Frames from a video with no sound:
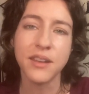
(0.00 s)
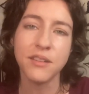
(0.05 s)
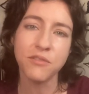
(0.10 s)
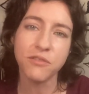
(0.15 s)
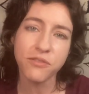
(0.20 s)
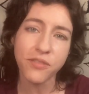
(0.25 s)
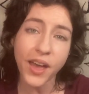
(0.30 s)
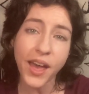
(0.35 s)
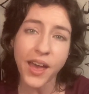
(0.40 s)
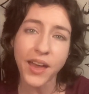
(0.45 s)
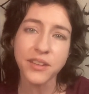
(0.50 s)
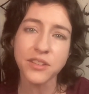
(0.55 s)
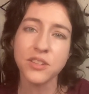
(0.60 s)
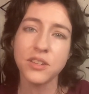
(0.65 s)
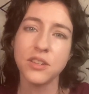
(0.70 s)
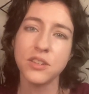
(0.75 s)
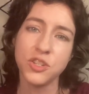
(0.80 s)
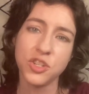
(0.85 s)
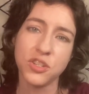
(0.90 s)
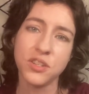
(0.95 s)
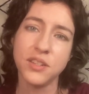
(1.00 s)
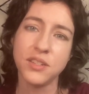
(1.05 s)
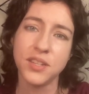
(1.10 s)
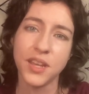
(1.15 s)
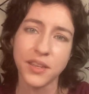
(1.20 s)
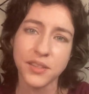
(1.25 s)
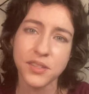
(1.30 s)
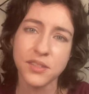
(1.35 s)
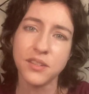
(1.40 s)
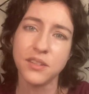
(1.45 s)
In fact, she
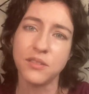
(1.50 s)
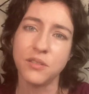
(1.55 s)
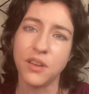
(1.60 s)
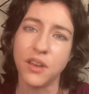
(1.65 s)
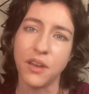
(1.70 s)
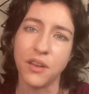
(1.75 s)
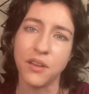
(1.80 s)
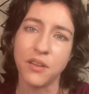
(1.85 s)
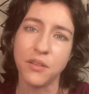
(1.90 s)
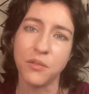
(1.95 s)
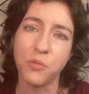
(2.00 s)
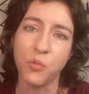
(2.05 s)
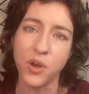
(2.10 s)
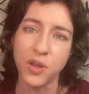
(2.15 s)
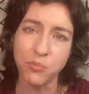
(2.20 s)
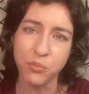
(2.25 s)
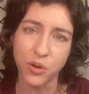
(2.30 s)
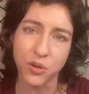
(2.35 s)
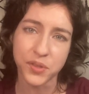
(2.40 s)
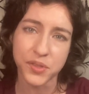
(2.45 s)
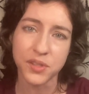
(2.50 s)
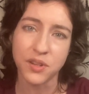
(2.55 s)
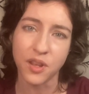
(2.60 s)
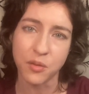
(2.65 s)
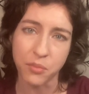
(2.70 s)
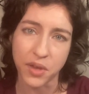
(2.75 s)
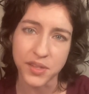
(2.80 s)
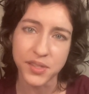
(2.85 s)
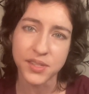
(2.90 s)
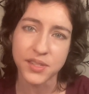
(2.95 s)
texted one person on
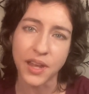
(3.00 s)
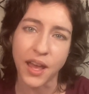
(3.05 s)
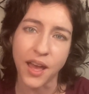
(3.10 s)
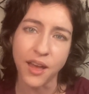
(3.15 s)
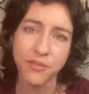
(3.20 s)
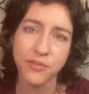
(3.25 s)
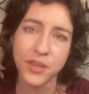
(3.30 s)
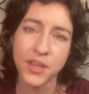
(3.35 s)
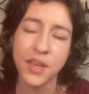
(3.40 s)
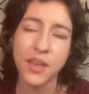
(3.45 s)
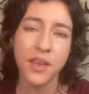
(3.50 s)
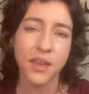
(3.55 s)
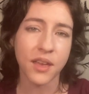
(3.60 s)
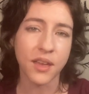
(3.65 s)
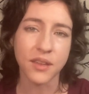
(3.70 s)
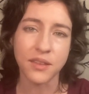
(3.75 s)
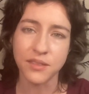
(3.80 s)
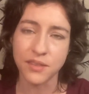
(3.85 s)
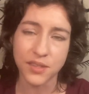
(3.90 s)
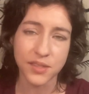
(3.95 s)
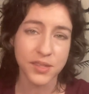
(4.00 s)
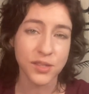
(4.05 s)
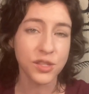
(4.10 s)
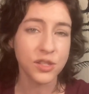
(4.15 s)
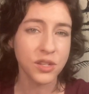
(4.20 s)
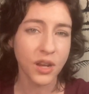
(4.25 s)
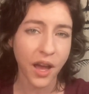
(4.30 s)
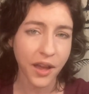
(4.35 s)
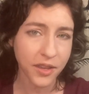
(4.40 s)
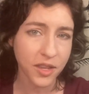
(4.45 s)
my staff, and this is
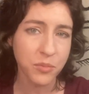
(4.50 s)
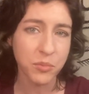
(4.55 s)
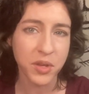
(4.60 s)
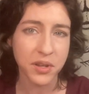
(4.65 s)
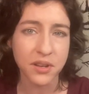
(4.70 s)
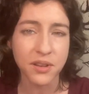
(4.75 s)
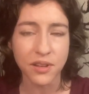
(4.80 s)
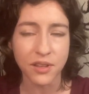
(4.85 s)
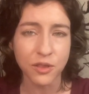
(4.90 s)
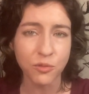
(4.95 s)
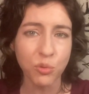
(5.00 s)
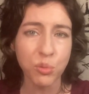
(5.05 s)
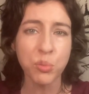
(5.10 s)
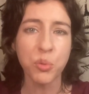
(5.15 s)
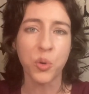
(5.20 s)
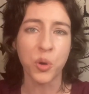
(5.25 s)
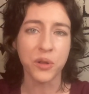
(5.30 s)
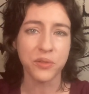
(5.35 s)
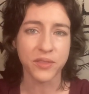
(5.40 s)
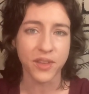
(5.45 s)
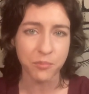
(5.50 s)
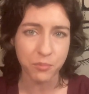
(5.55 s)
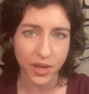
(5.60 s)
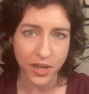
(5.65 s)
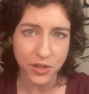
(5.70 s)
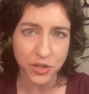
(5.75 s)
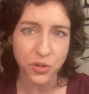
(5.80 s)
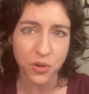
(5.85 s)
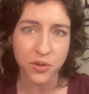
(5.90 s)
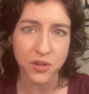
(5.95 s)
documented in the report that my
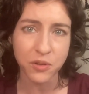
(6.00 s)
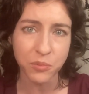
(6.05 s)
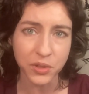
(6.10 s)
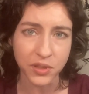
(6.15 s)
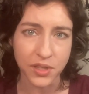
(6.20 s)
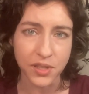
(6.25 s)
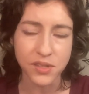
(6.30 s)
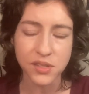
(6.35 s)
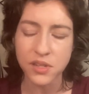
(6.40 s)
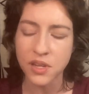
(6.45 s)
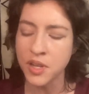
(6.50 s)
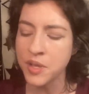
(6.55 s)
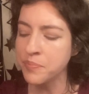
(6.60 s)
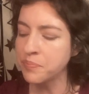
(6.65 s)
attorney released.